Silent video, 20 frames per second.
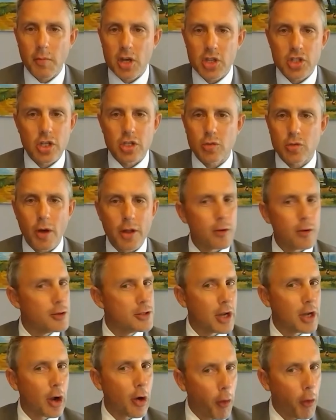commissions whether it's
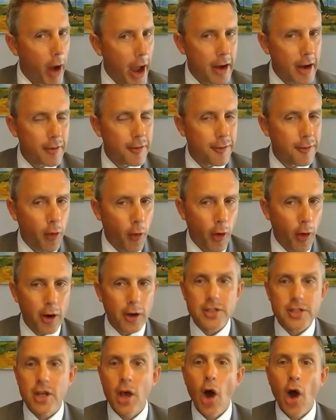it's in Grand
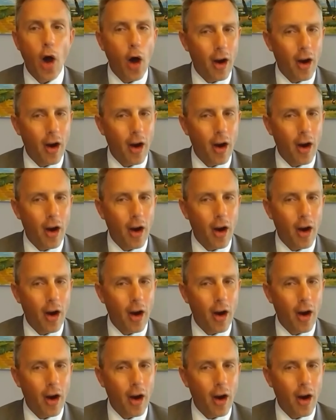Forks